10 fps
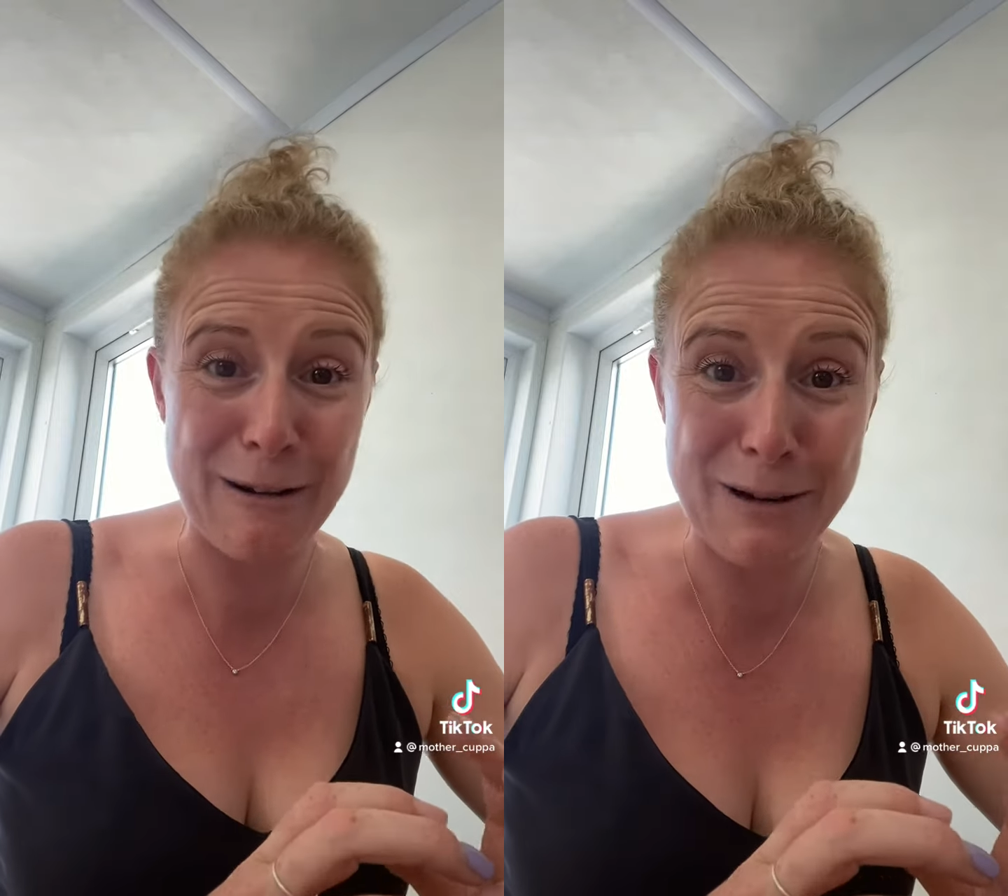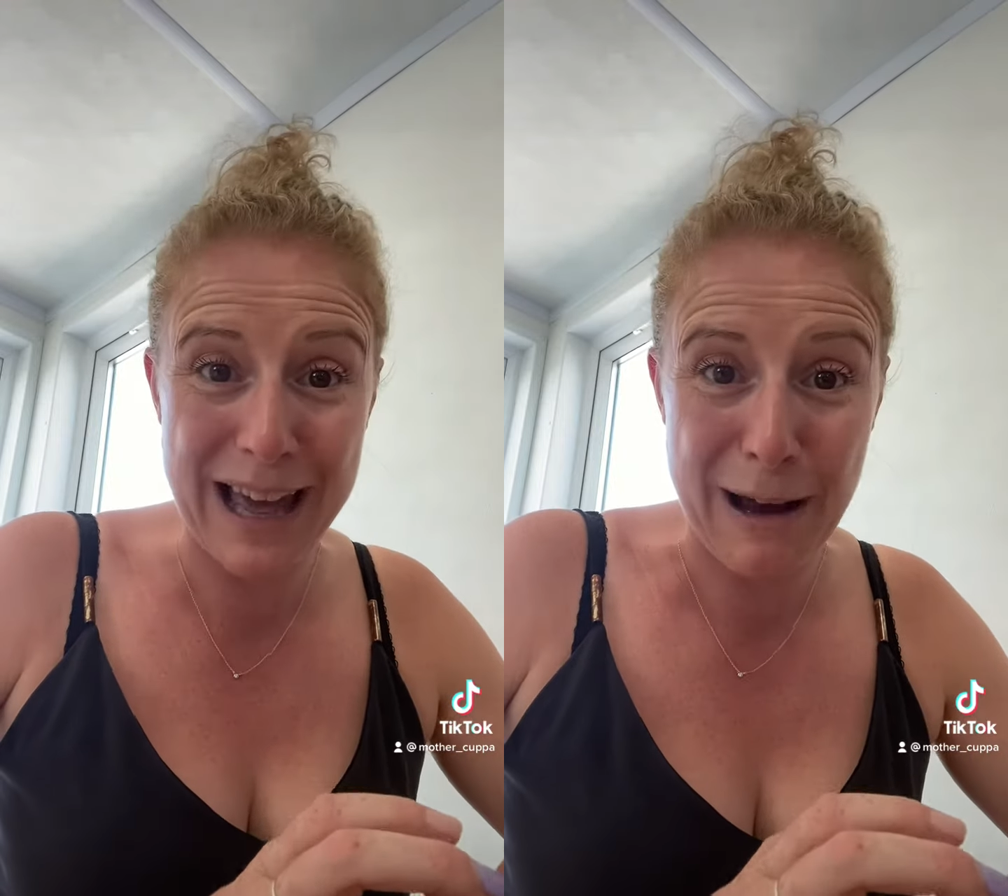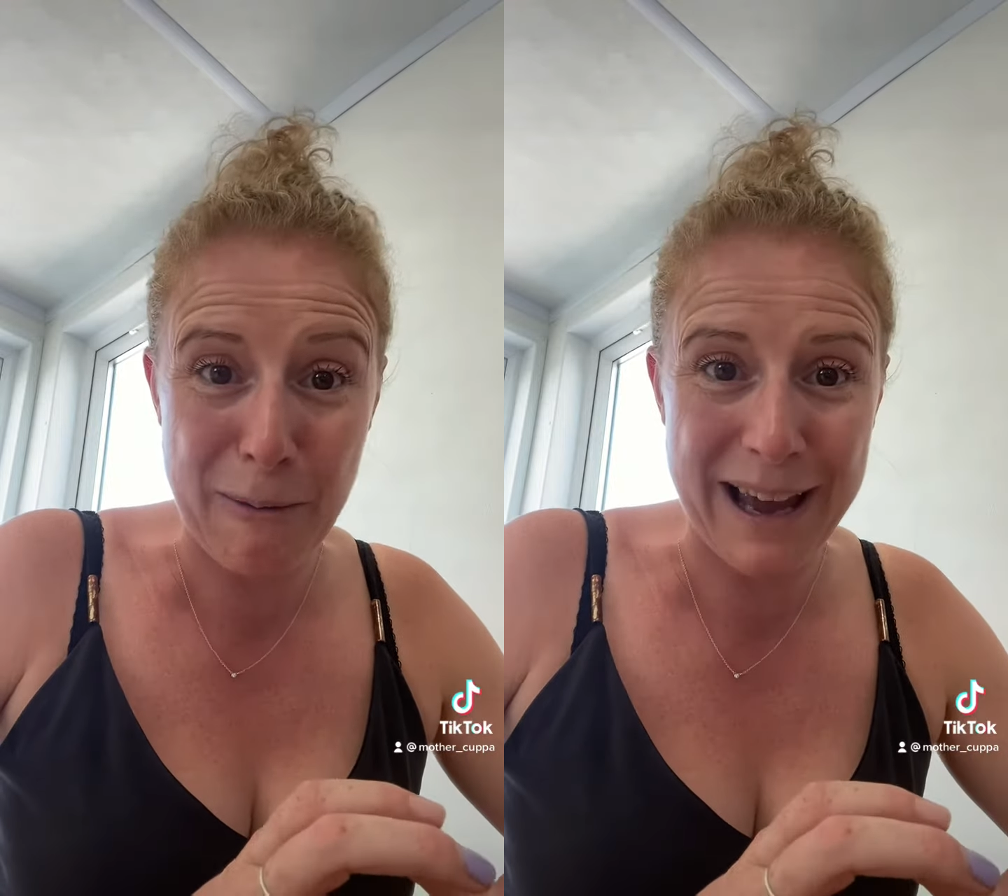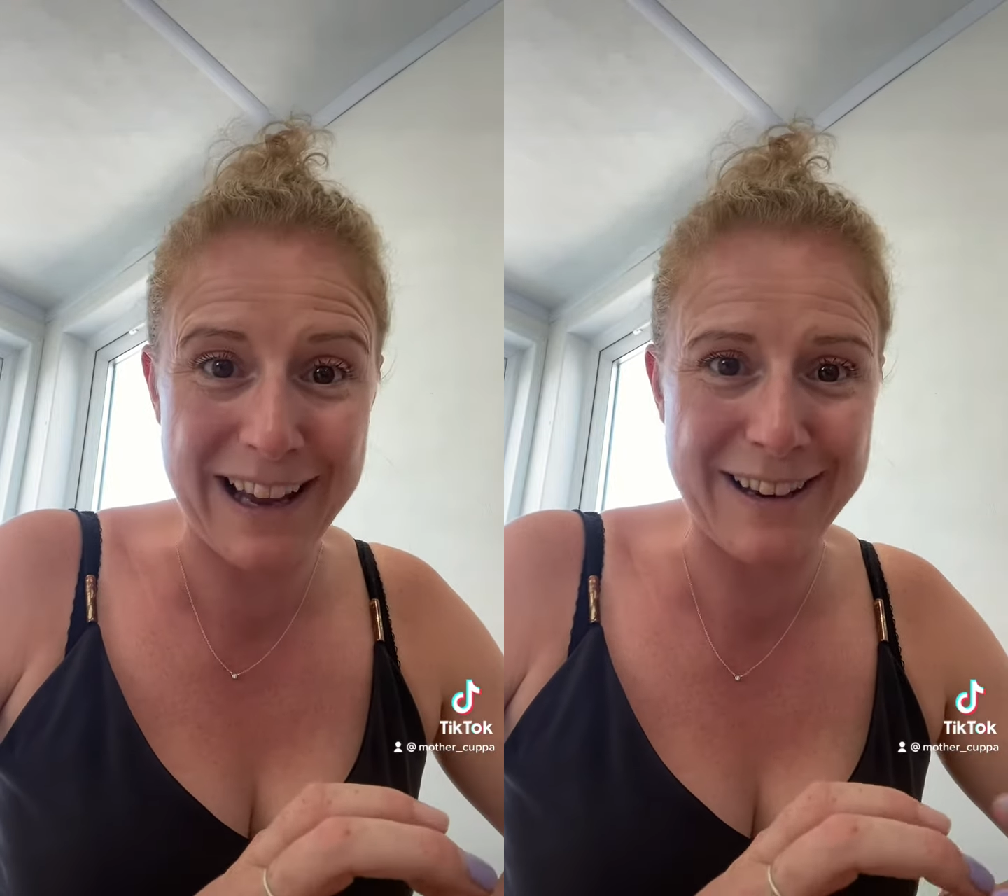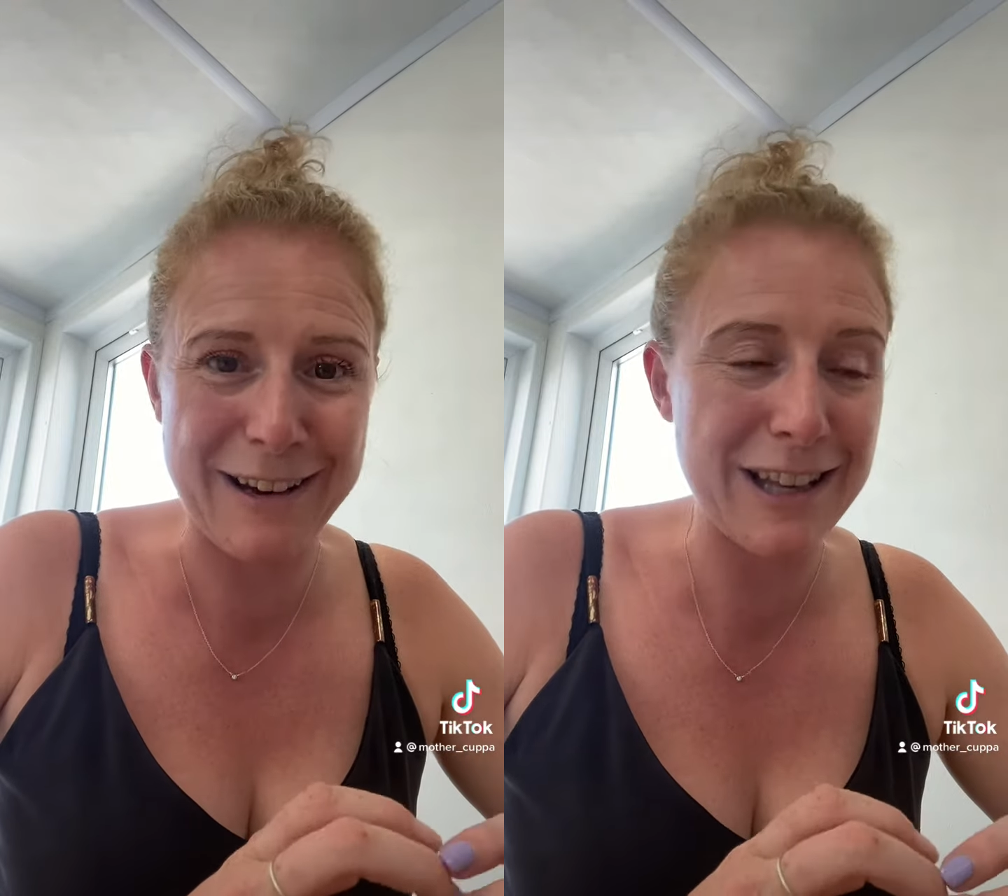lay awake
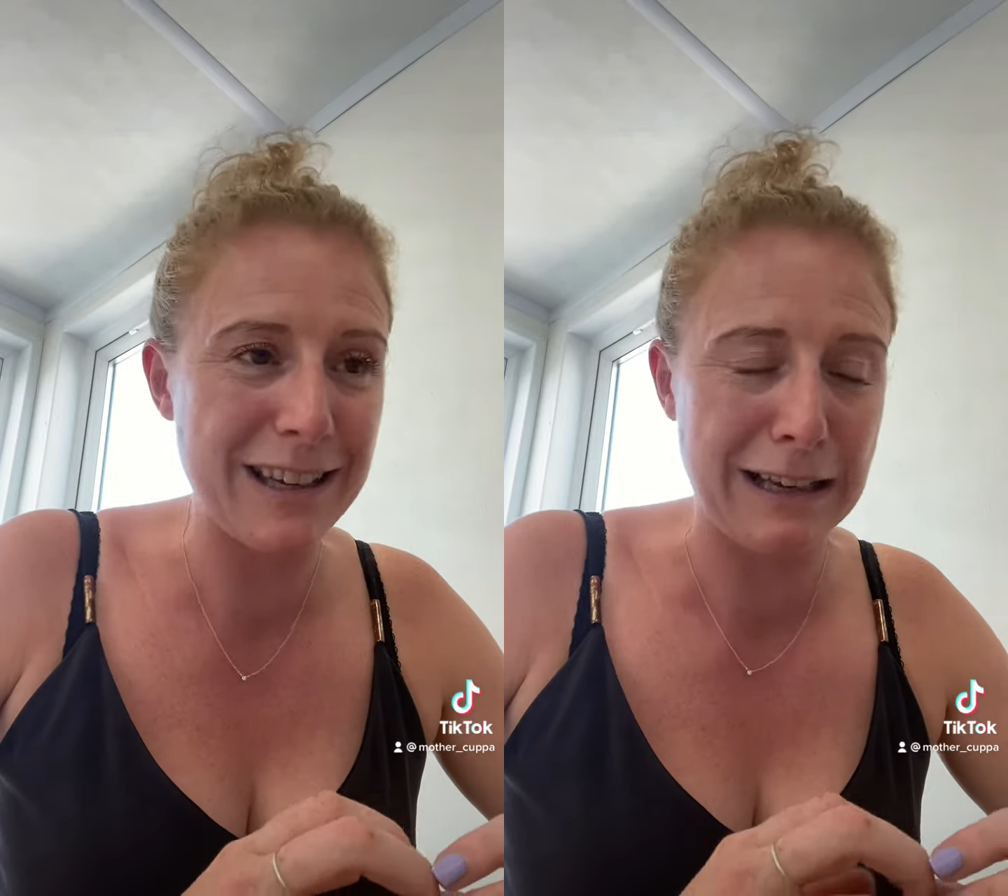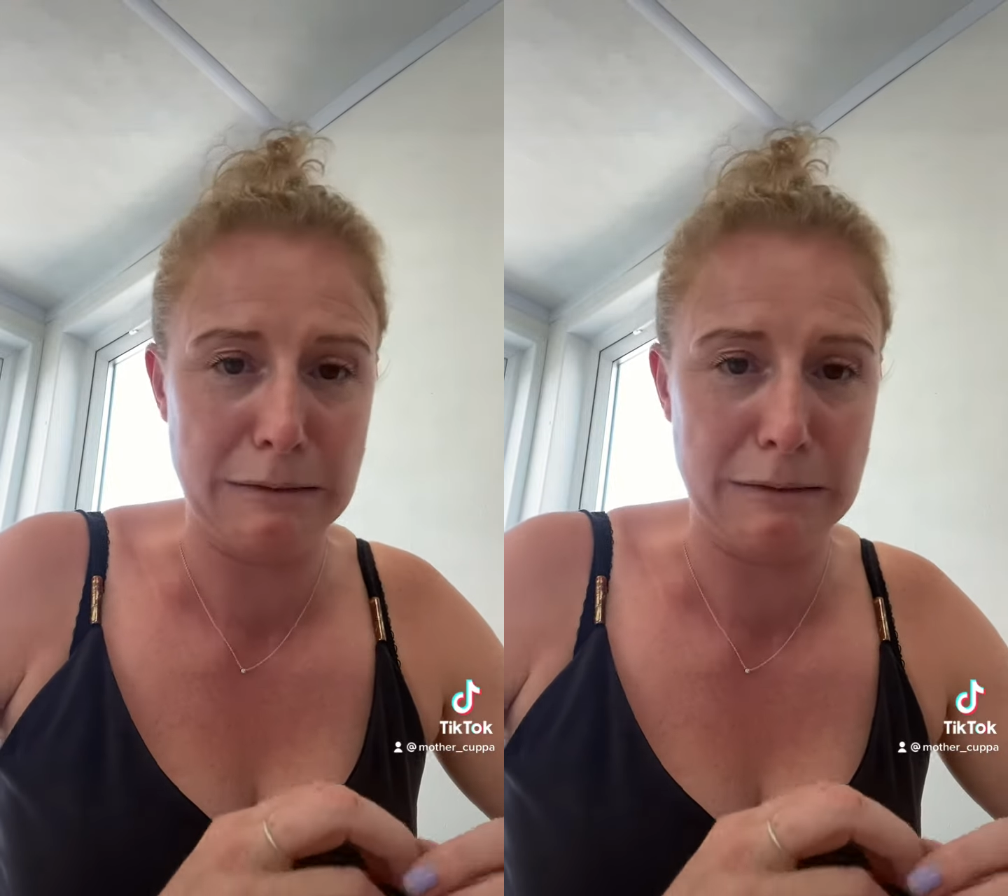at night thinking,